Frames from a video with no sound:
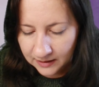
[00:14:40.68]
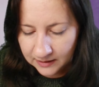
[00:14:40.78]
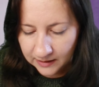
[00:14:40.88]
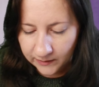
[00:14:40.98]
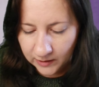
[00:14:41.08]

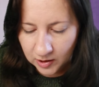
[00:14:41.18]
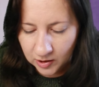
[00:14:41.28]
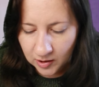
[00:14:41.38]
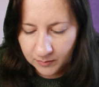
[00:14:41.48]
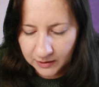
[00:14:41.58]
give it
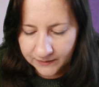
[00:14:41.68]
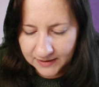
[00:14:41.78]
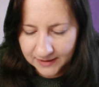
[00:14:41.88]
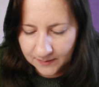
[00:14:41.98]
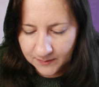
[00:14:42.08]
a couple of
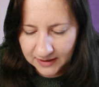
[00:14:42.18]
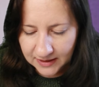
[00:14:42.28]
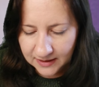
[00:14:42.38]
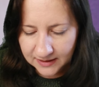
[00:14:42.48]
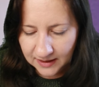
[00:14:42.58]
stabs
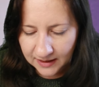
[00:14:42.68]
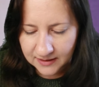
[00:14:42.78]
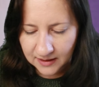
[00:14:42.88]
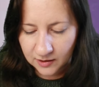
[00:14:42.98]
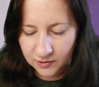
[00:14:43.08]
in the
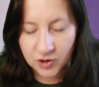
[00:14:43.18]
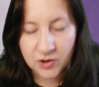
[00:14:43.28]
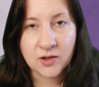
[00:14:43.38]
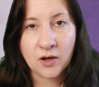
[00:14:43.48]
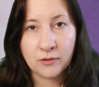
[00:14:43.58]
centre
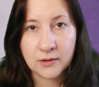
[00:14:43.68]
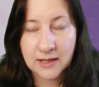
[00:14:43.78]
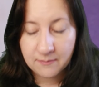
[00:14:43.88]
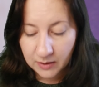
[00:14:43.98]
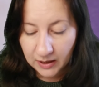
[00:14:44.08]
just to hold
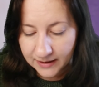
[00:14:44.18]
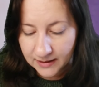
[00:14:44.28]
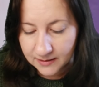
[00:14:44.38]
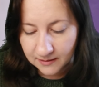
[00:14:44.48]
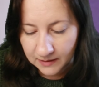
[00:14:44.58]
it in
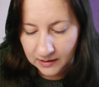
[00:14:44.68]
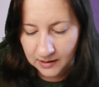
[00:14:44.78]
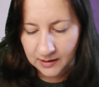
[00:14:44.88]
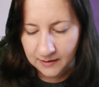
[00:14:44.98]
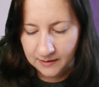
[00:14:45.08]
place,
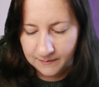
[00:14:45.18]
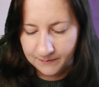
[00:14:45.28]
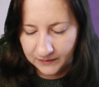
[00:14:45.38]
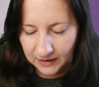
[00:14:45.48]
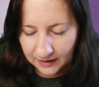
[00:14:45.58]

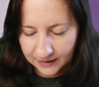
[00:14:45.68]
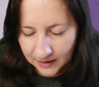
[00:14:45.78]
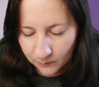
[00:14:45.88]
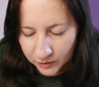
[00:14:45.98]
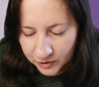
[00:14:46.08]
and
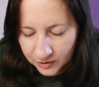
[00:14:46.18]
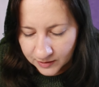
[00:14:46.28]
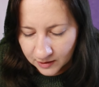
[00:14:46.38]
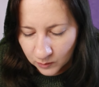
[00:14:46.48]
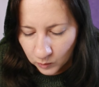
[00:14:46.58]
then we're
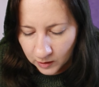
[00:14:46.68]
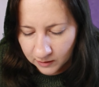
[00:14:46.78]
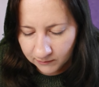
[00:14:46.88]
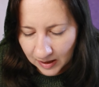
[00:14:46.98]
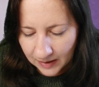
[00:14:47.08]
just going to
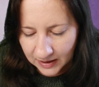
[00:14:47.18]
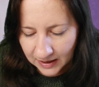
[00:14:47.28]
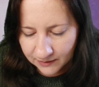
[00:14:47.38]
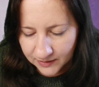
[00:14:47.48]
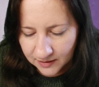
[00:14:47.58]
work around the
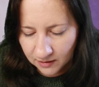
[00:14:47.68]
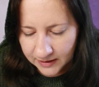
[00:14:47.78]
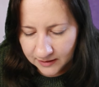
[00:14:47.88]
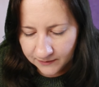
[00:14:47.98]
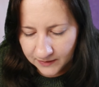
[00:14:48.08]

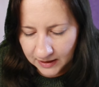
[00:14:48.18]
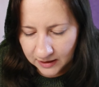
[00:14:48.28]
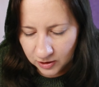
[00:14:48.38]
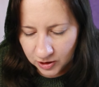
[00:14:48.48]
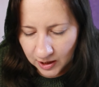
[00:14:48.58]
outside of
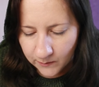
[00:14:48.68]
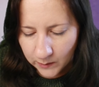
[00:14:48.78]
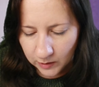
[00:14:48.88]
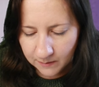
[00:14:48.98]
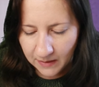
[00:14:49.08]
the shape we
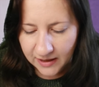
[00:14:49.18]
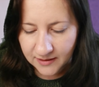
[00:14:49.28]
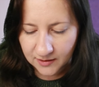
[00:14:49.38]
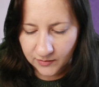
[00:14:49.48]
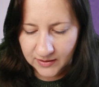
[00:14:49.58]
want to make.
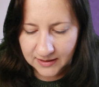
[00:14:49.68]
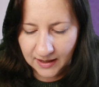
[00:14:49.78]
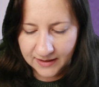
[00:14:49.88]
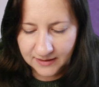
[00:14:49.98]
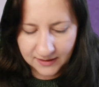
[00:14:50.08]
So in this
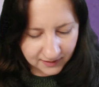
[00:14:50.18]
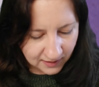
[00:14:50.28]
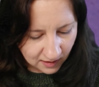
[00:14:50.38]
case it's